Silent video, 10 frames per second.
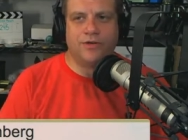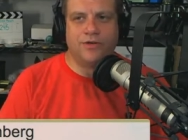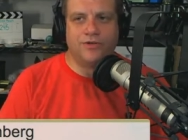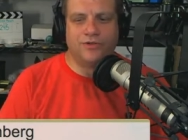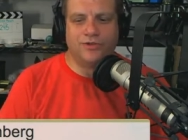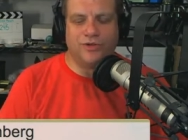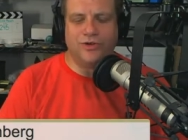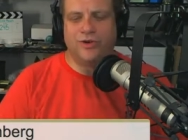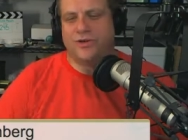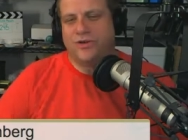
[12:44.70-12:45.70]

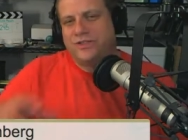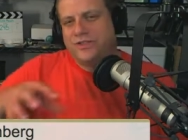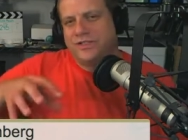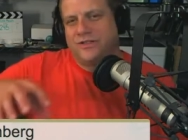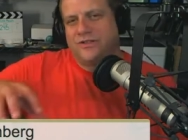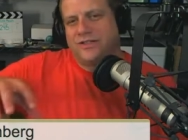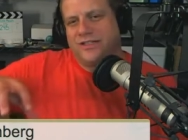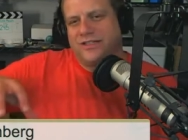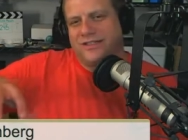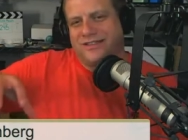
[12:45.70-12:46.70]
So,
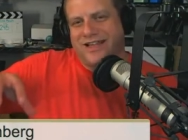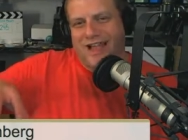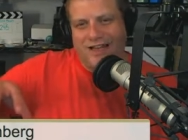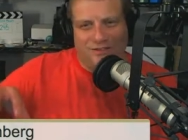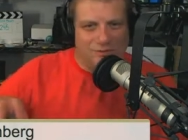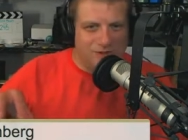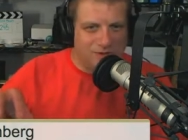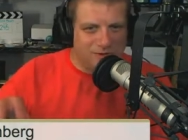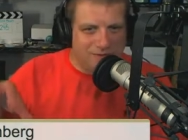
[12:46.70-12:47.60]
kind of one of those,